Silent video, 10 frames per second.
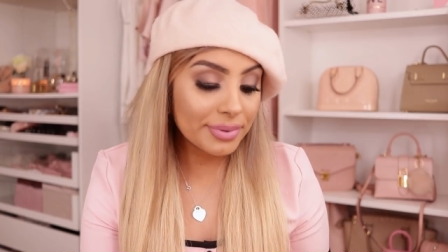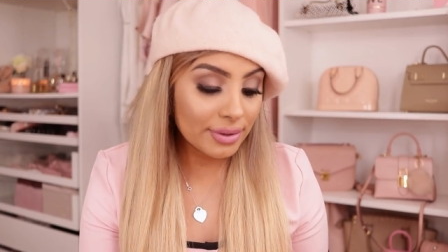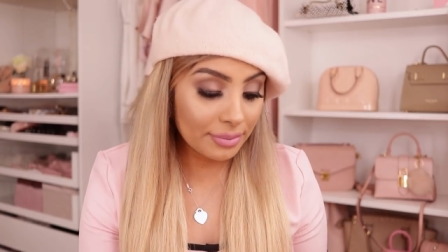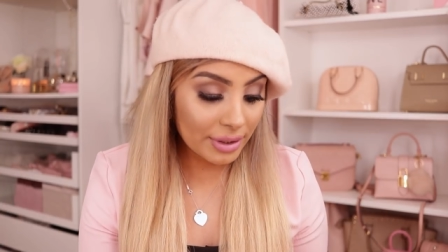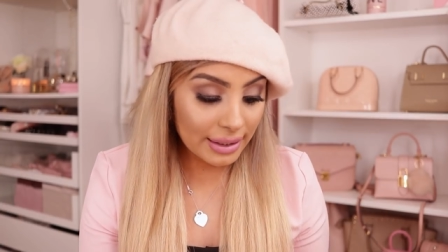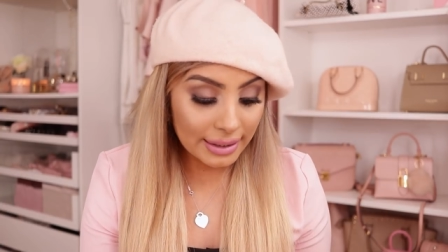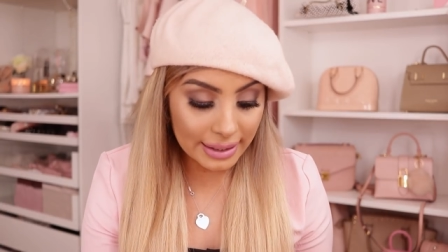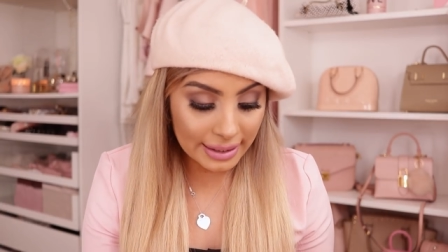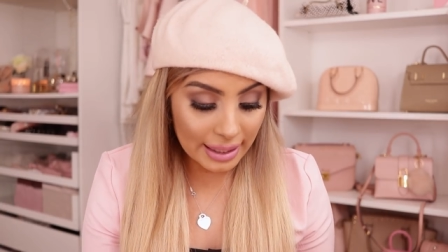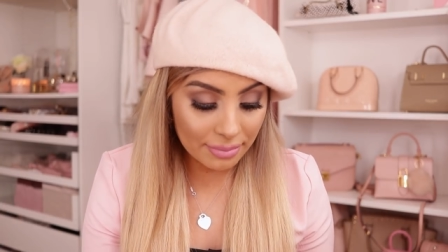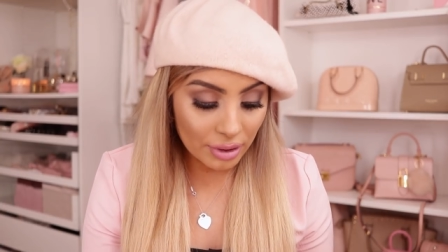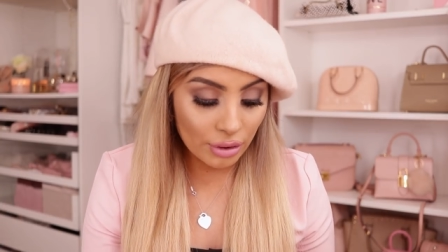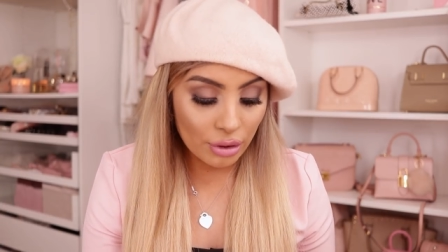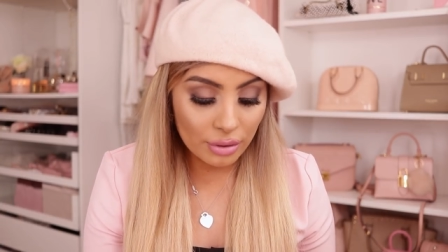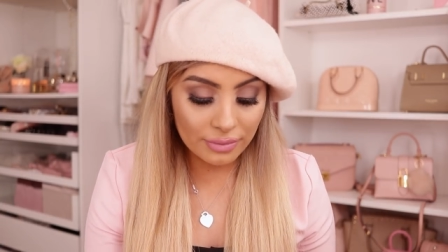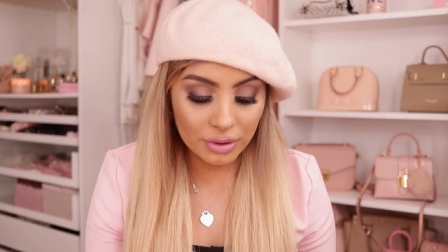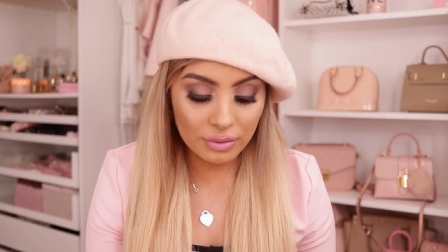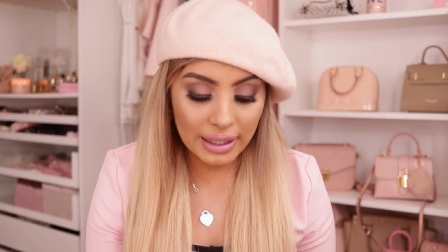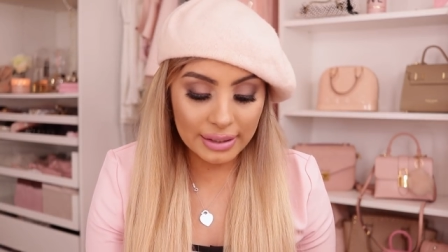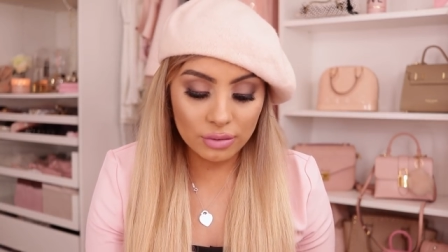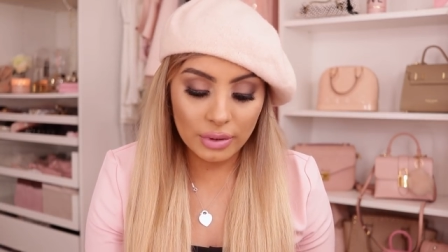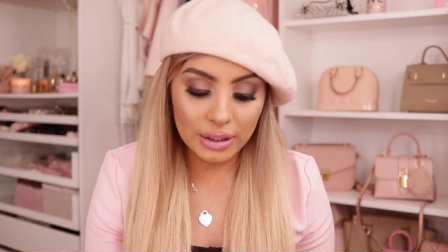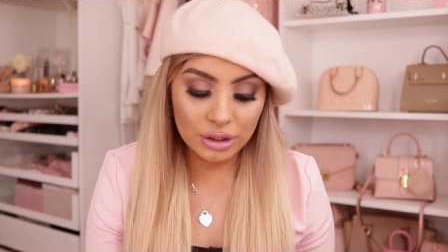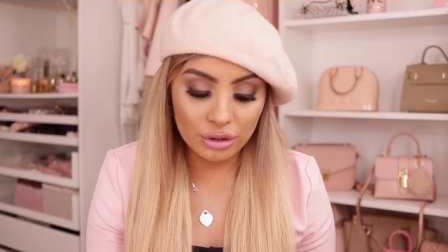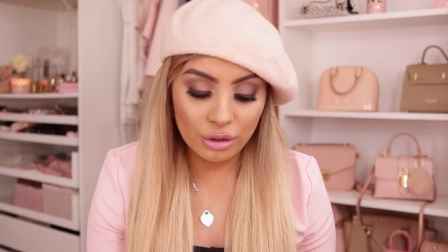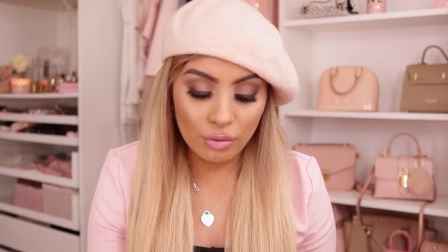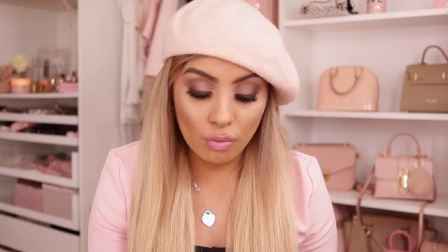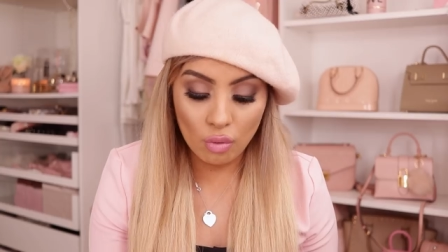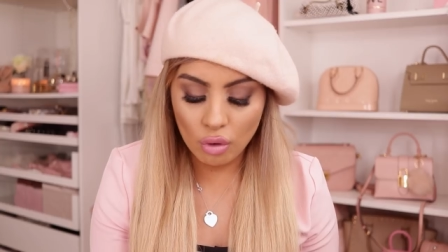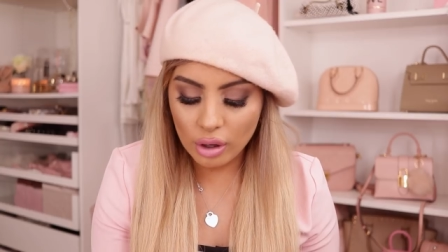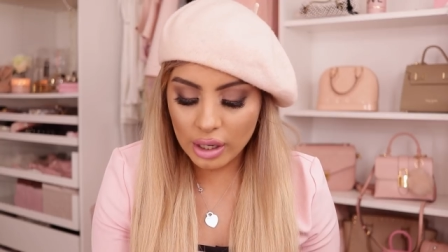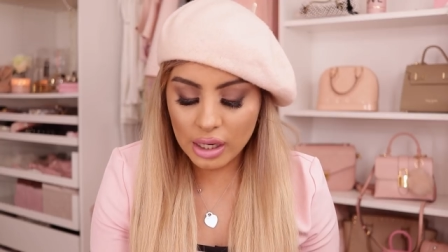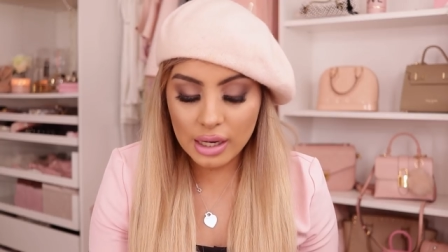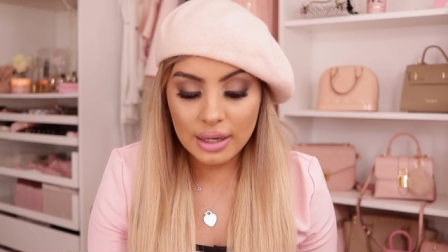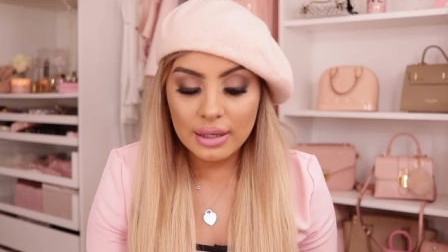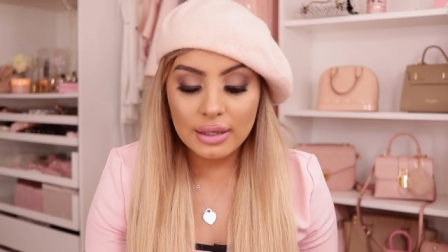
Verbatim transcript: So I'm gonna link that below if you guys wanted to know more.